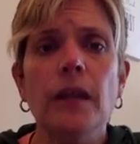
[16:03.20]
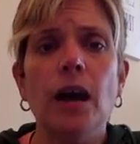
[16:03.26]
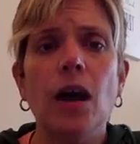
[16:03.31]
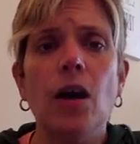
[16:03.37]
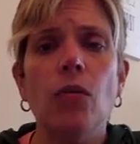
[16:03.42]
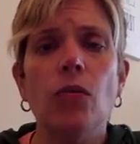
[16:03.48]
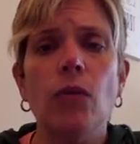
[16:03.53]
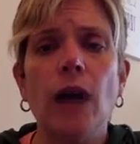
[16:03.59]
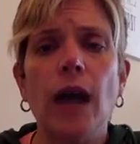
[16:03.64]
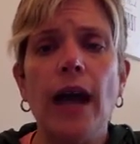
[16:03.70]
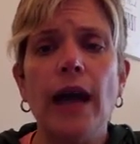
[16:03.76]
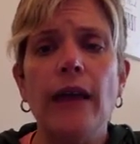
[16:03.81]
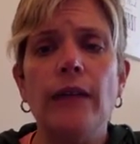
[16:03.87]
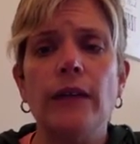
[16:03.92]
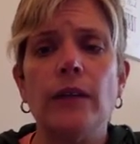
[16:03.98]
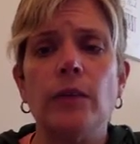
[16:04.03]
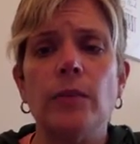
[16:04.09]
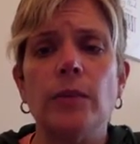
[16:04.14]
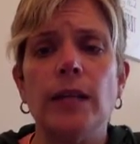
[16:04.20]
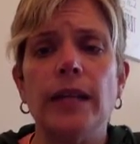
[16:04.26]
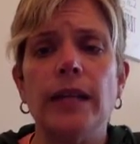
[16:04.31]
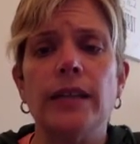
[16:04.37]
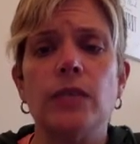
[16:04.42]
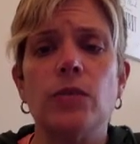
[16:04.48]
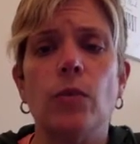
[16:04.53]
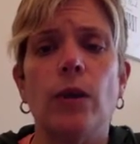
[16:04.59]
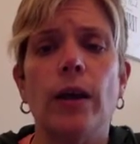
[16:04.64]
arrive at a
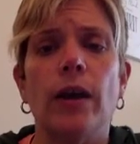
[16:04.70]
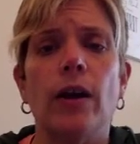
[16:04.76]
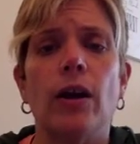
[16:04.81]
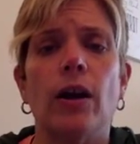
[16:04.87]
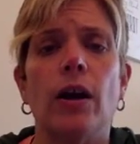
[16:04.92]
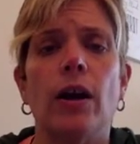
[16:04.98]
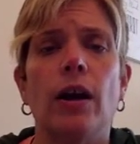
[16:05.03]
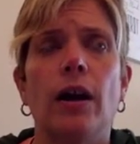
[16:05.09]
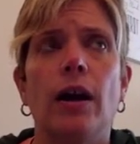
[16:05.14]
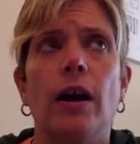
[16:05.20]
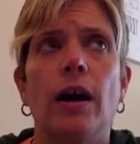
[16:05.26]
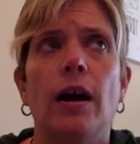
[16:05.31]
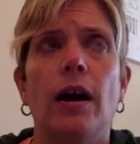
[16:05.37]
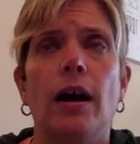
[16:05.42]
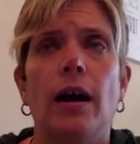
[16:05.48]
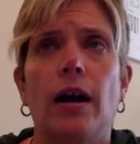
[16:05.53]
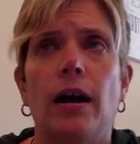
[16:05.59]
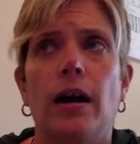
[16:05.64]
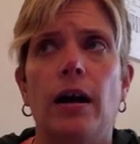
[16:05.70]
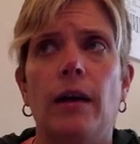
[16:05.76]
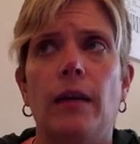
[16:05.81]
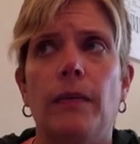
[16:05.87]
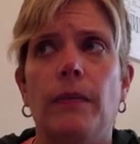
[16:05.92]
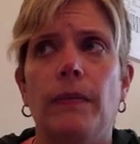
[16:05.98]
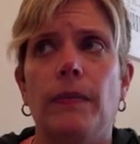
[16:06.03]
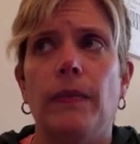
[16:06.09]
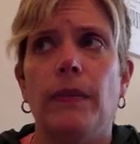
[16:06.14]
place where
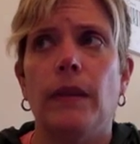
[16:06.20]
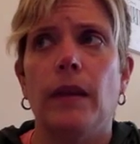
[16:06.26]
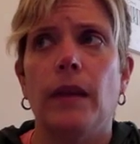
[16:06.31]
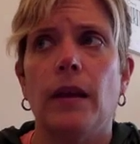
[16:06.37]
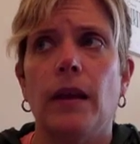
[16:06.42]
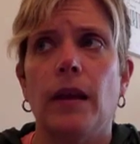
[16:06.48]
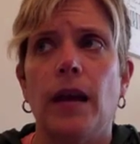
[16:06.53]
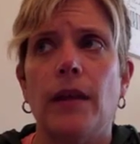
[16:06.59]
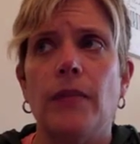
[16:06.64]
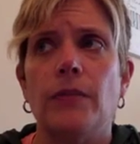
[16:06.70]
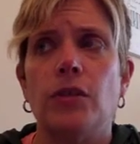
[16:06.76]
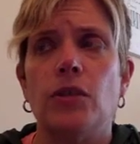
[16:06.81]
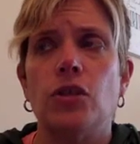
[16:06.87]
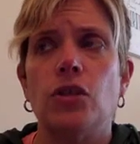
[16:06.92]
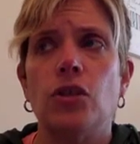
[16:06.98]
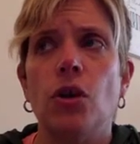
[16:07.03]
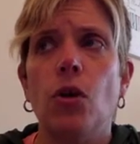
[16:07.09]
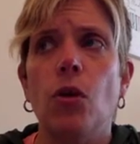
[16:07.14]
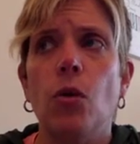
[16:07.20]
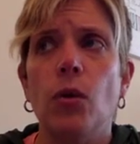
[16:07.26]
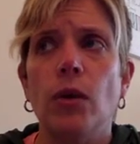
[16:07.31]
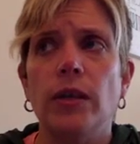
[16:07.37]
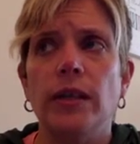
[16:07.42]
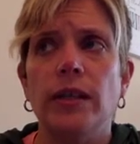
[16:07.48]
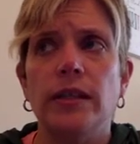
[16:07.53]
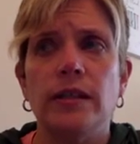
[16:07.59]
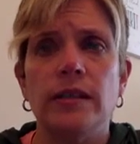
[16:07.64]
I'm so
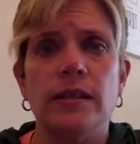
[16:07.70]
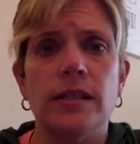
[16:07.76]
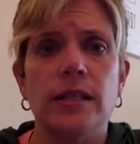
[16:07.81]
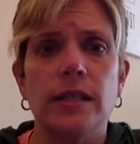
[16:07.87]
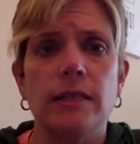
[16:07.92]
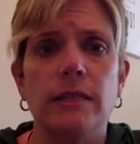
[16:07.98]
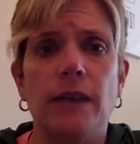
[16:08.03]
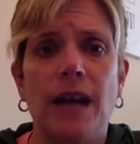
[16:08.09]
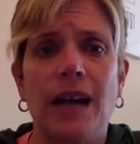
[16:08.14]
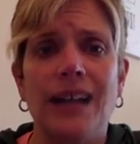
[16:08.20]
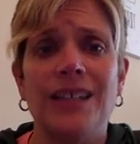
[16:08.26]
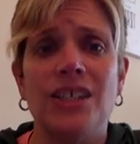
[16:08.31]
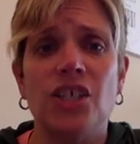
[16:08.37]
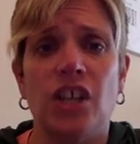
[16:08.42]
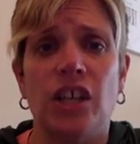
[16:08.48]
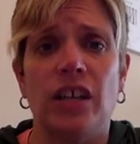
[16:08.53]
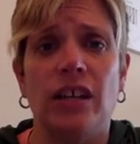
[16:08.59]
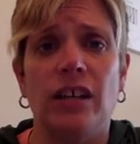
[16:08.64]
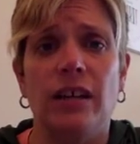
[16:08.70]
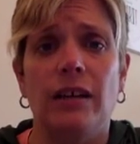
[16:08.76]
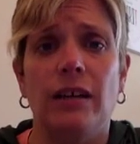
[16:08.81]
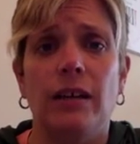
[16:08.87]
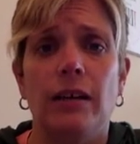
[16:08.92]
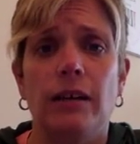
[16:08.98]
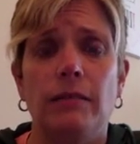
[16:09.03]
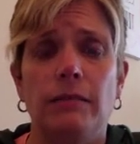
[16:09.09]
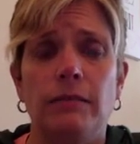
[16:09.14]
willing to see my shit
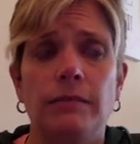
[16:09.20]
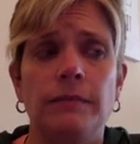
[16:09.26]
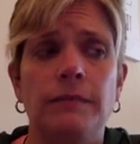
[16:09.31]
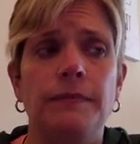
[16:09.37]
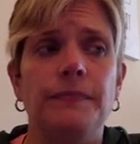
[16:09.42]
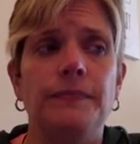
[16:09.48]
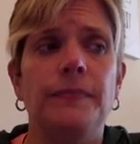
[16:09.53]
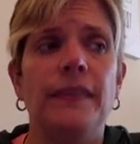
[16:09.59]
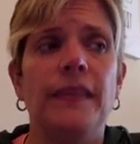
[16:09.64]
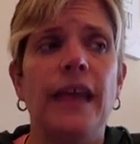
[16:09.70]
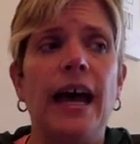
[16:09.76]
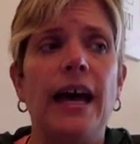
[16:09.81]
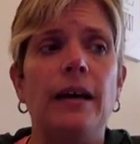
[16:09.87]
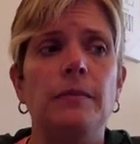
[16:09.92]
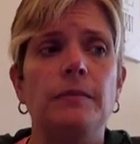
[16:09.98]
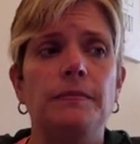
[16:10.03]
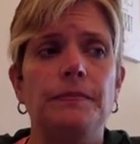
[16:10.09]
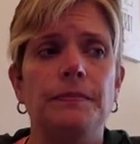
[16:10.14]
that